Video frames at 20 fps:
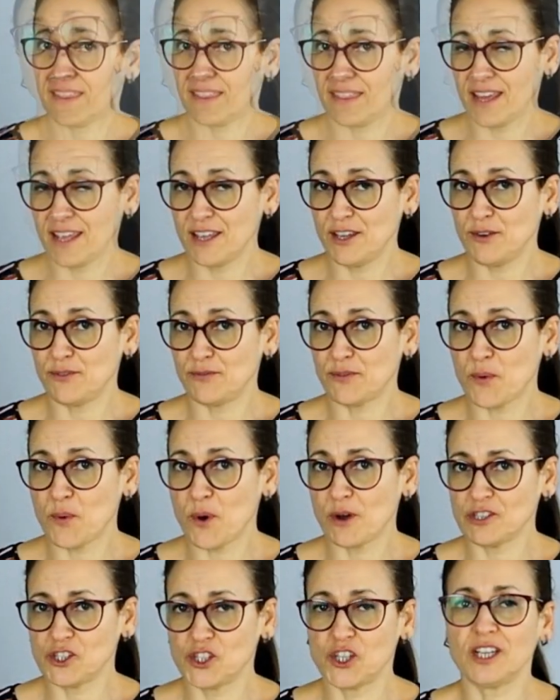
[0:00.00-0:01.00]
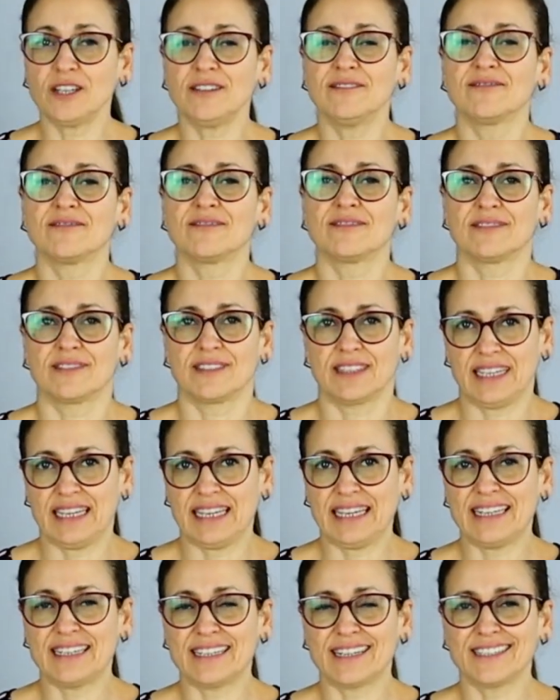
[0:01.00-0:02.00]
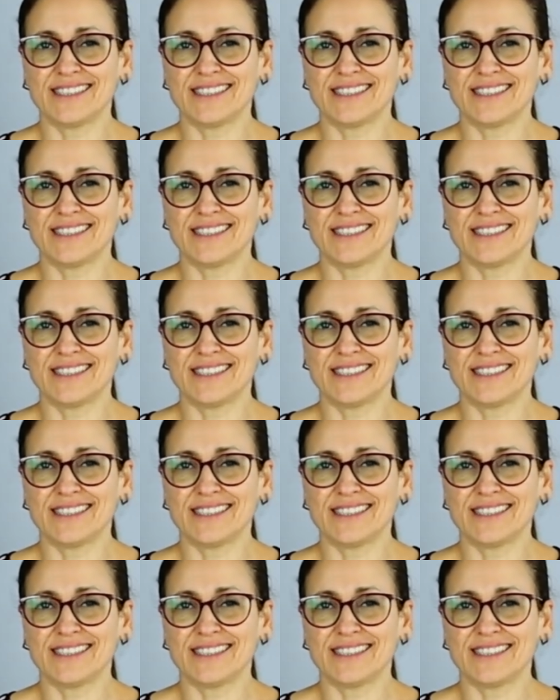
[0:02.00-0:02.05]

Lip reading: Thank you for watching, and